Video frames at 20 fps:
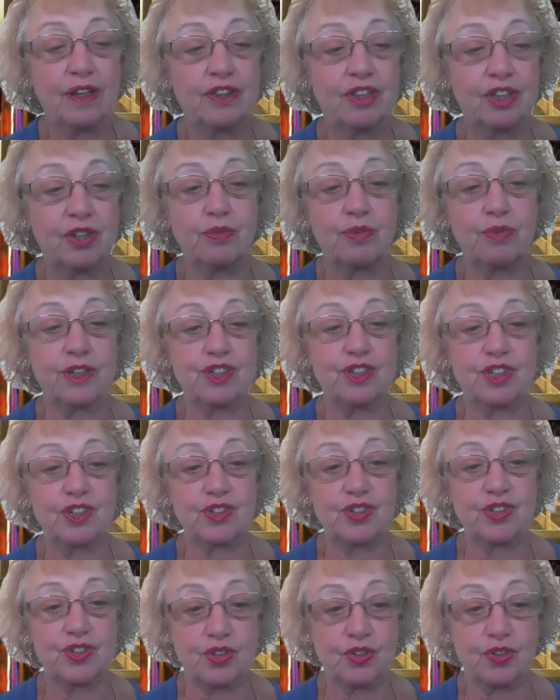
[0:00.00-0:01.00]
the
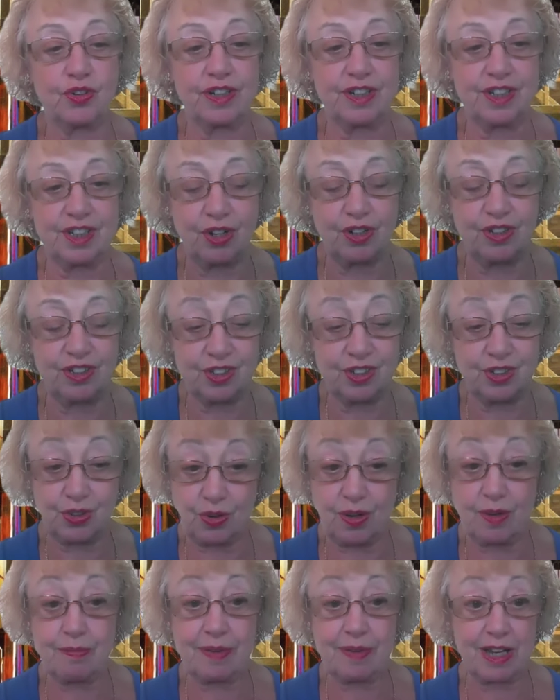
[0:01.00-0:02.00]
original story to
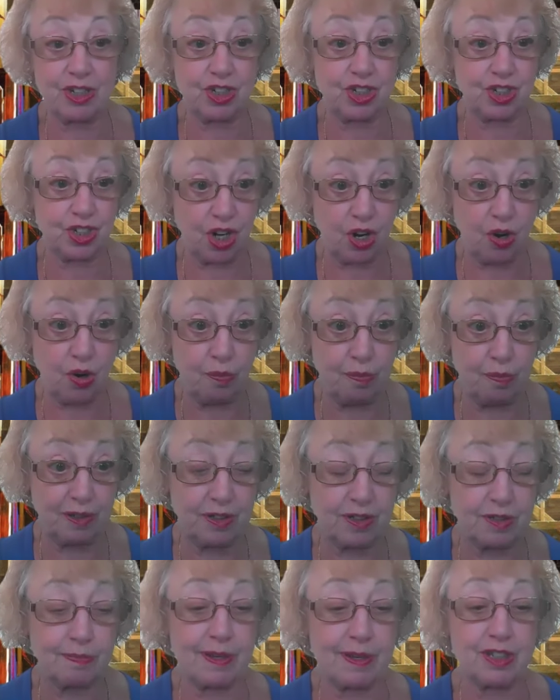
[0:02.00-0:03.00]
enjoy my show
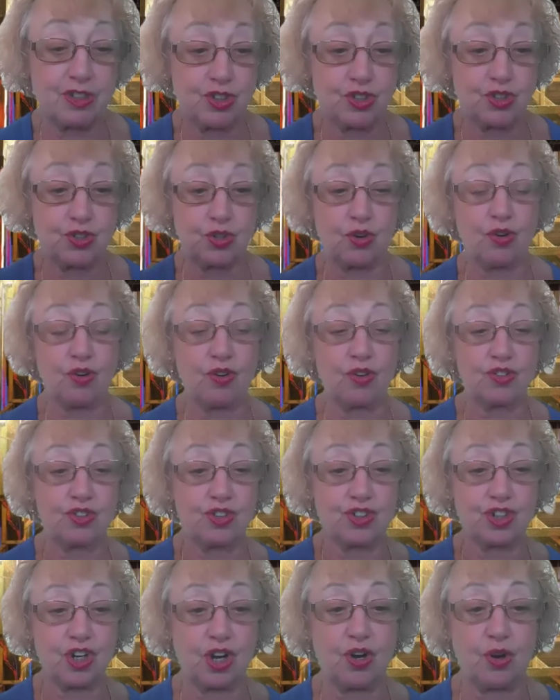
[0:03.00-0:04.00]
because my
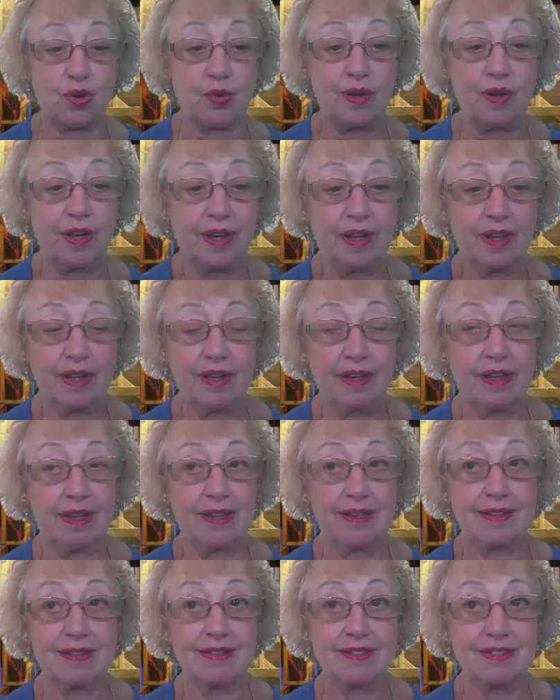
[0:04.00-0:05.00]
show
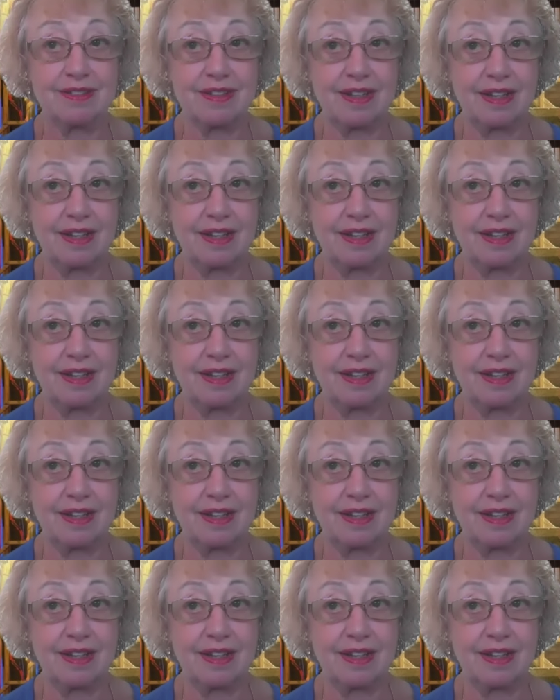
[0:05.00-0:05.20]
is